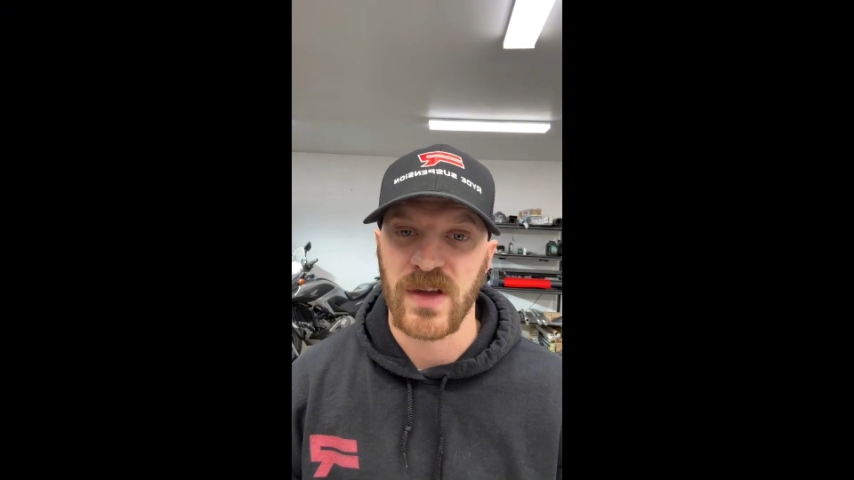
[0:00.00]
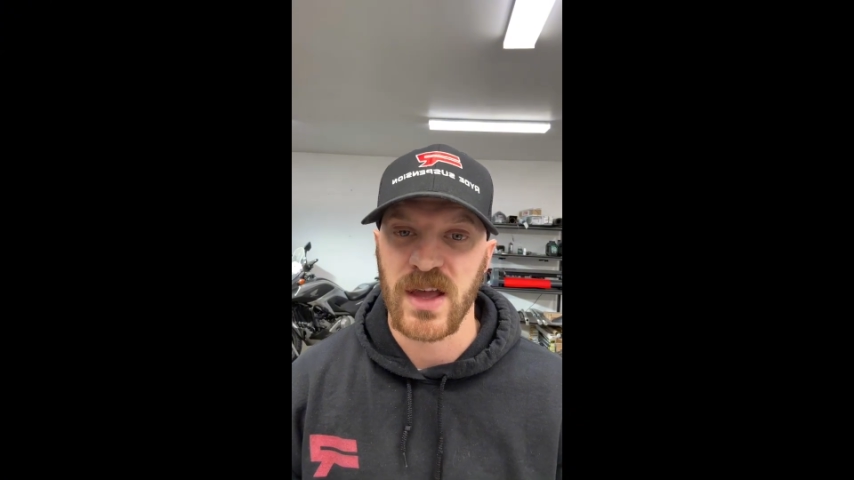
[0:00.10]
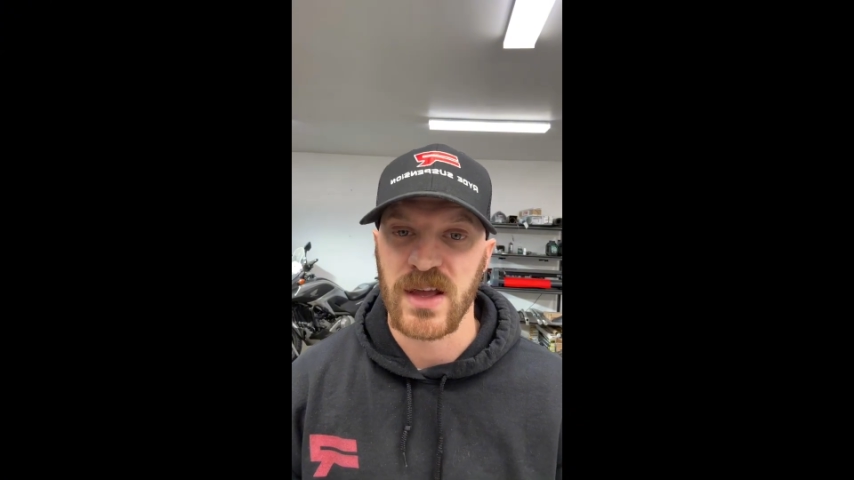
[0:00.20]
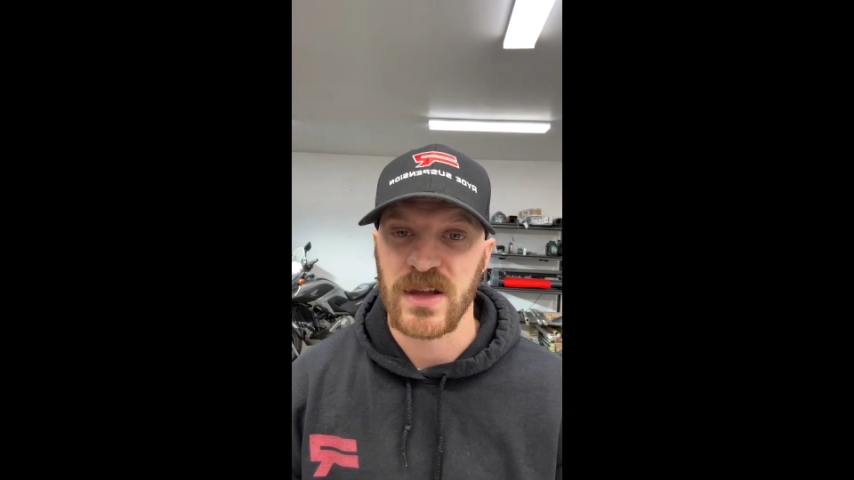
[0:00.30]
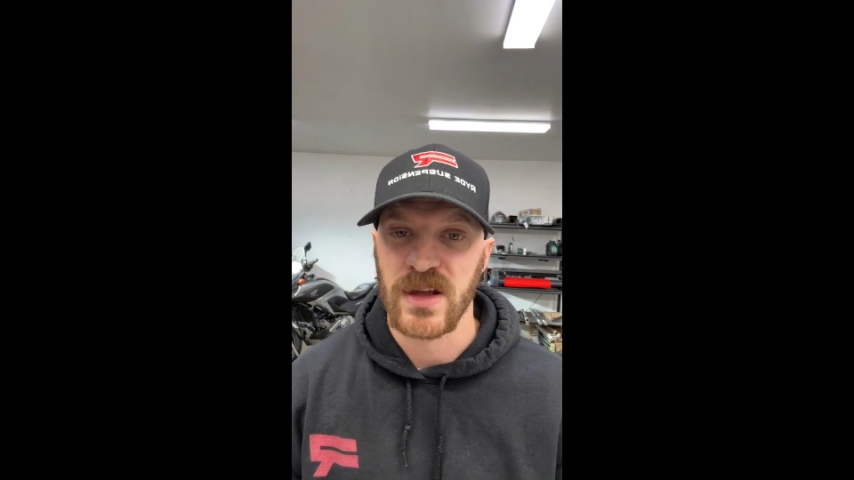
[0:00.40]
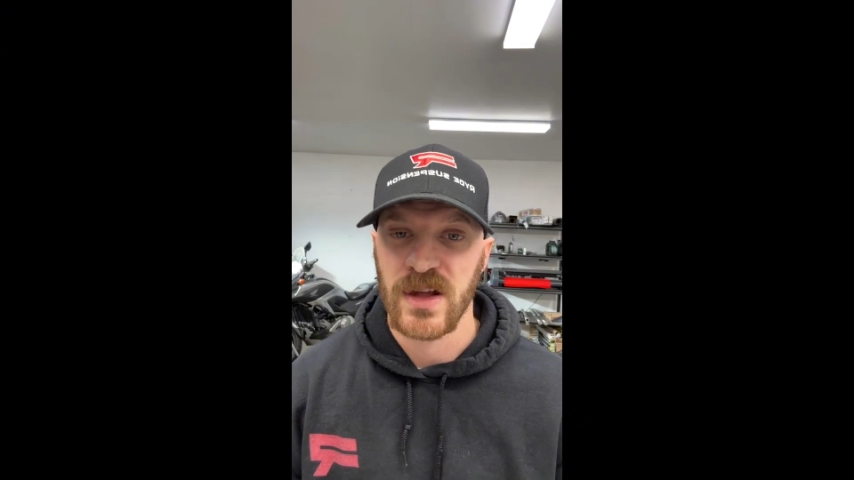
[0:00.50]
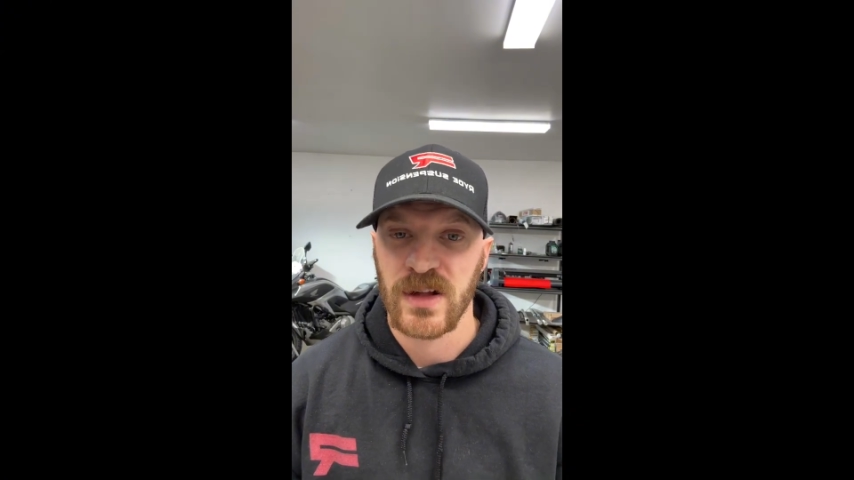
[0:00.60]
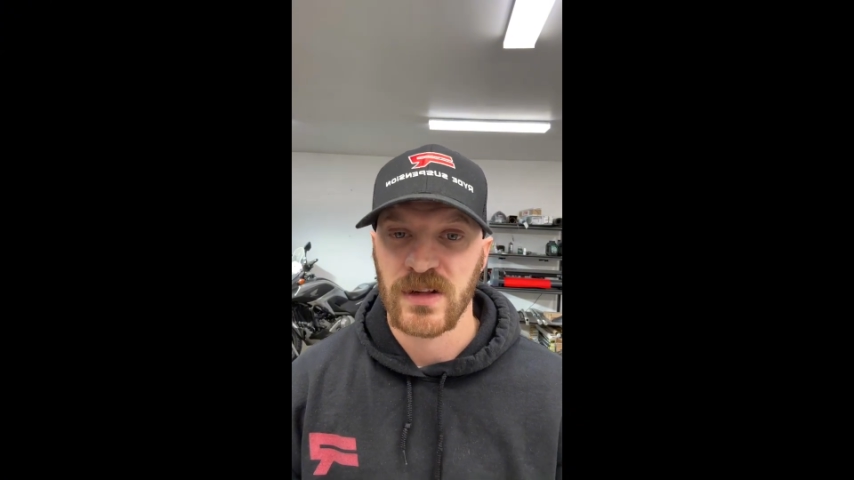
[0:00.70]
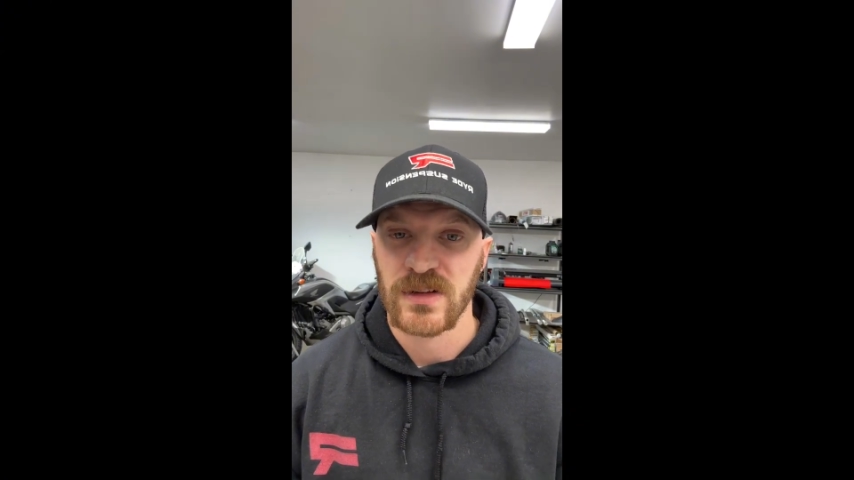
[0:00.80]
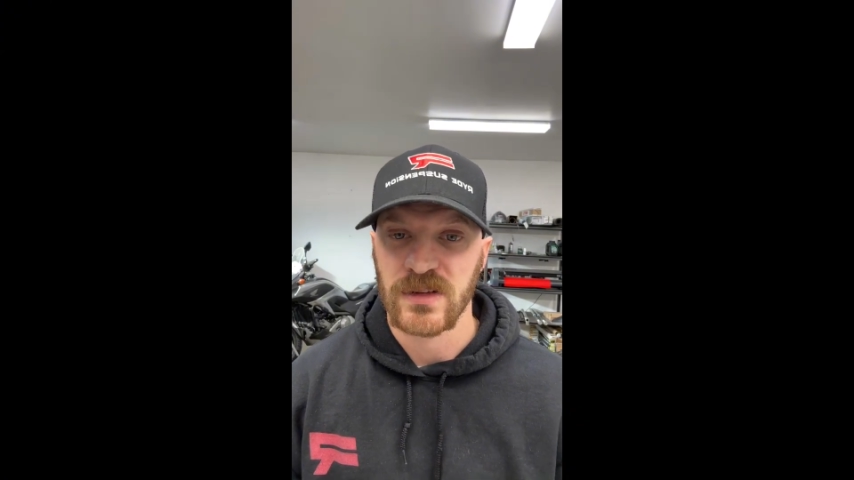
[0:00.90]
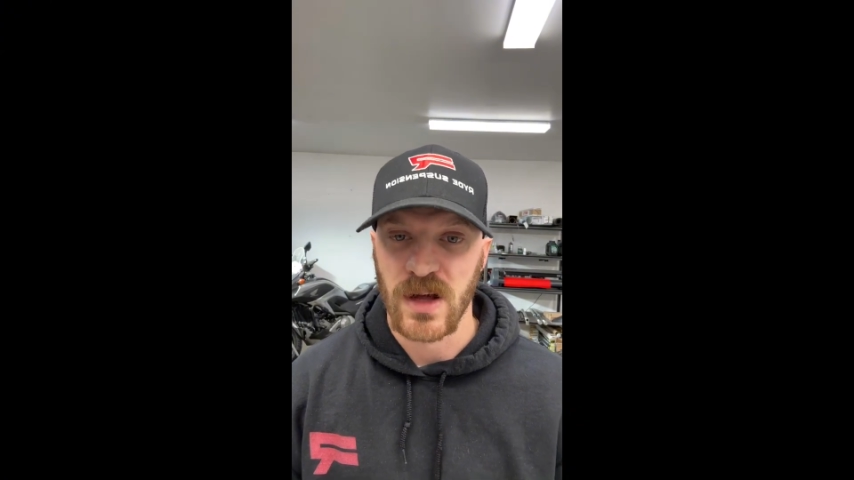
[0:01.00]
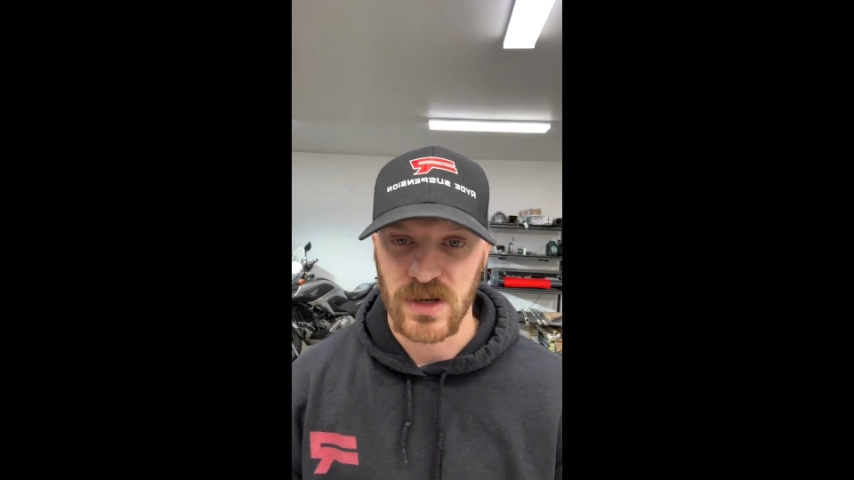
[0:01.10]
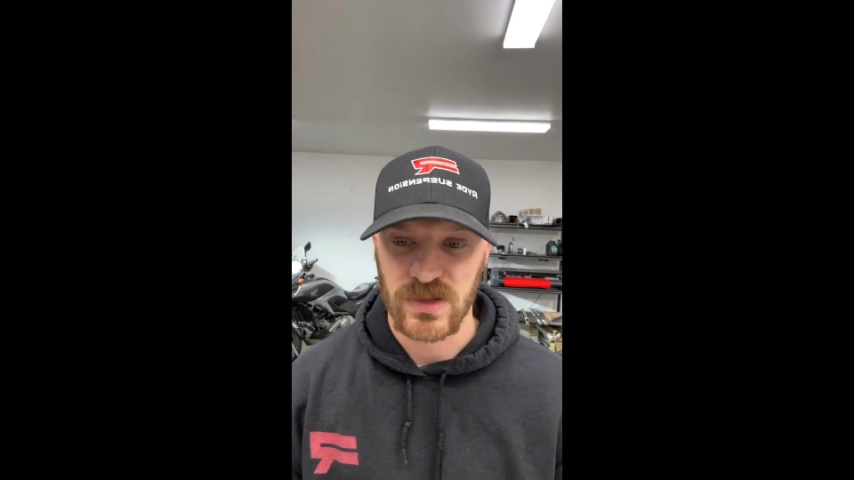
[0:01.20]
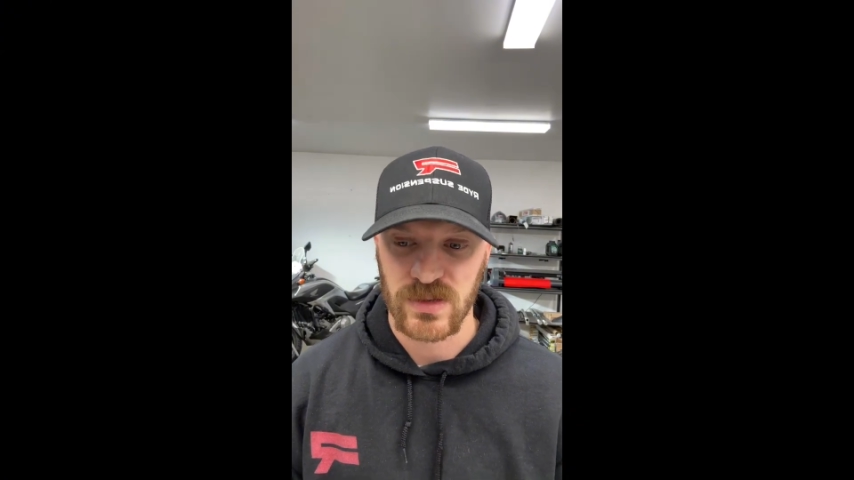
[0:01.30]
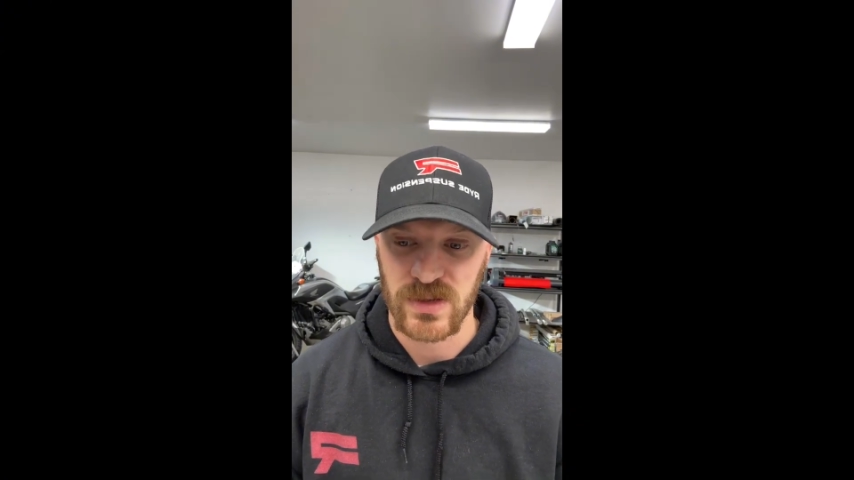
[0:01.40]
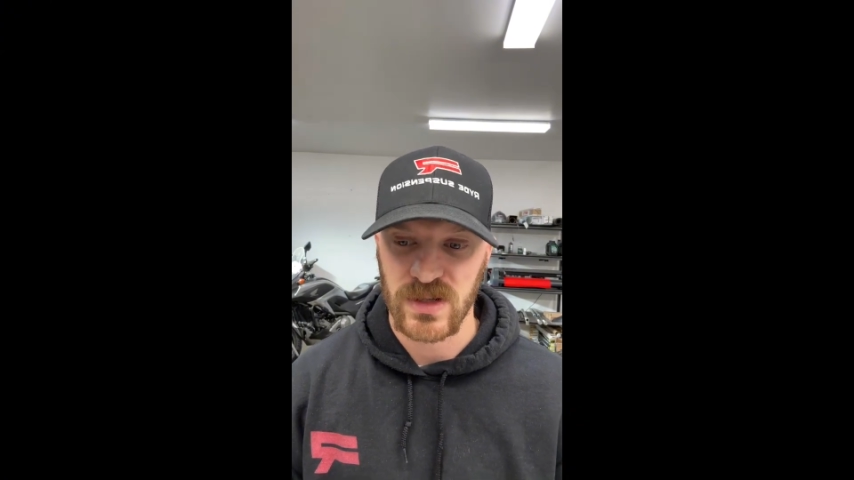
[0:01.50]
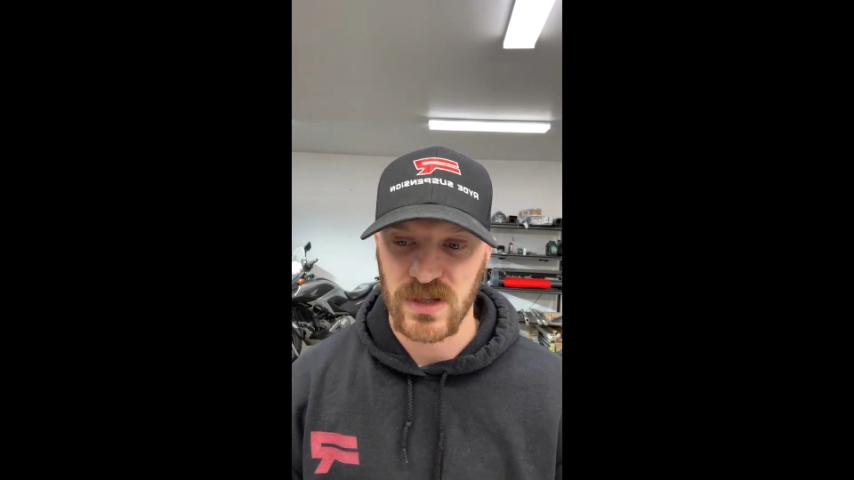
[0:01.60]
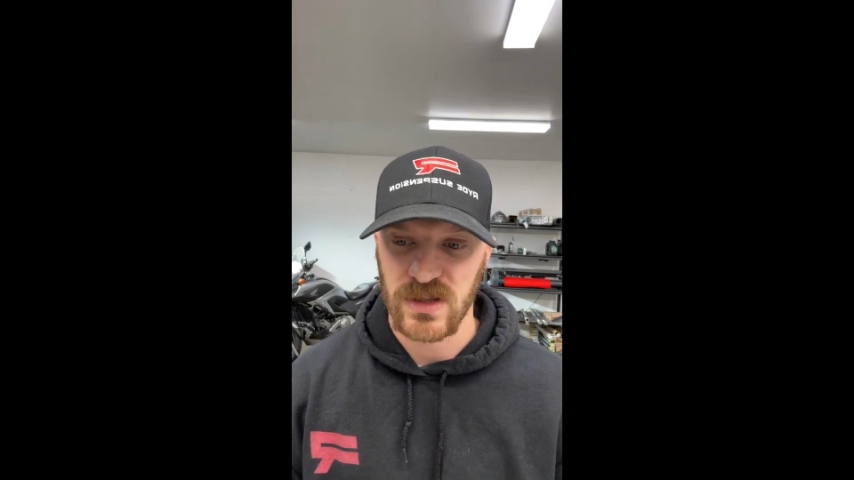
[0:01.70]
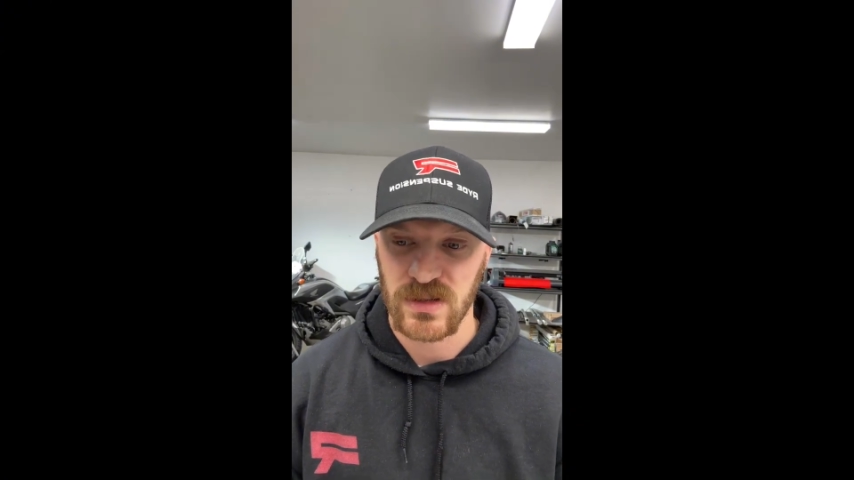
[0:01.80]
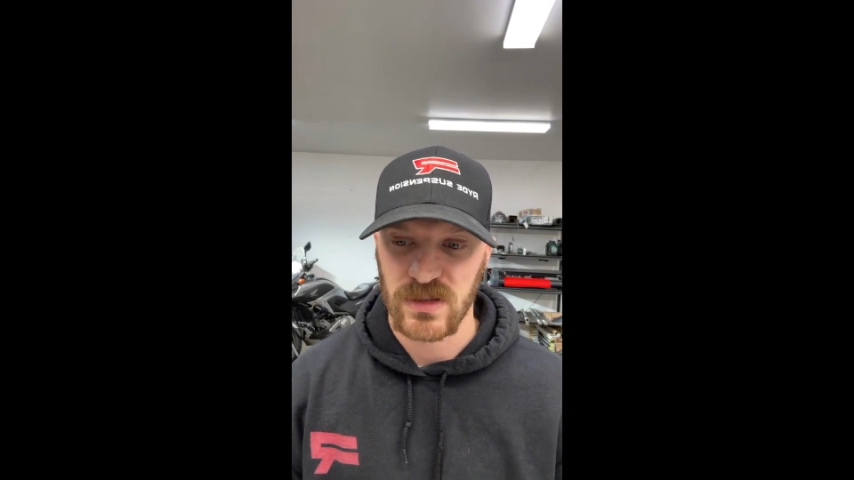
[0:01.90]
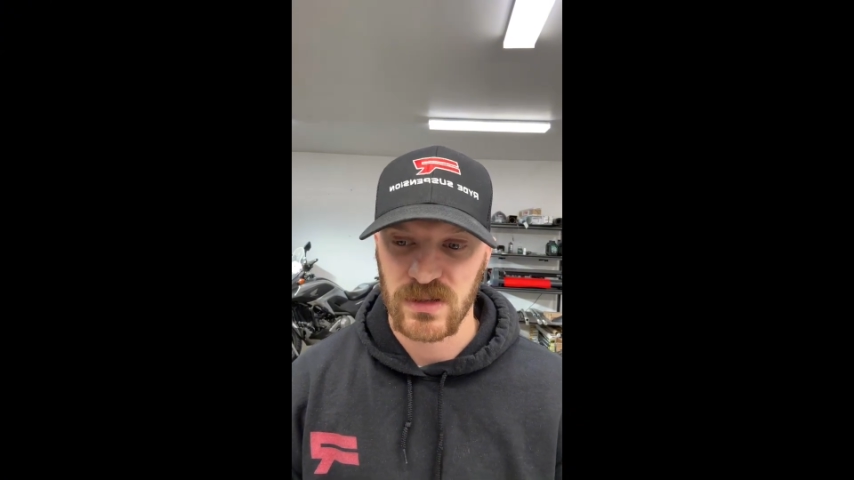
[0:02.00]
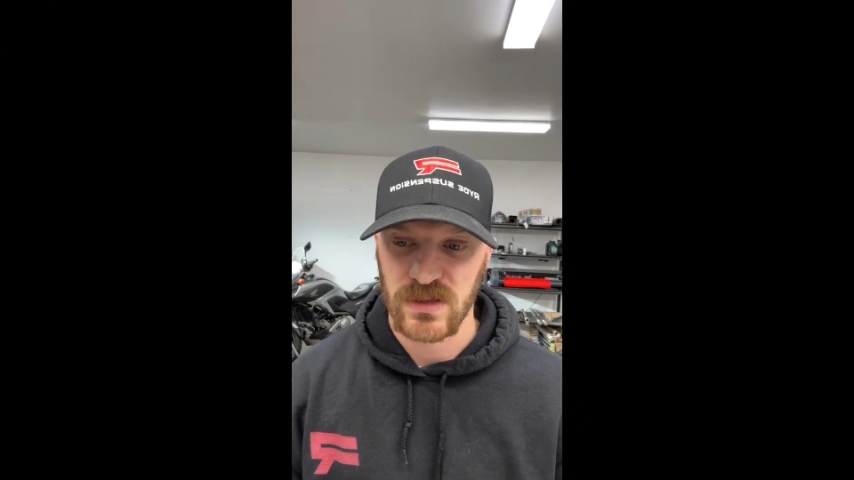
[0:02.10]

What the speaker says: a luxury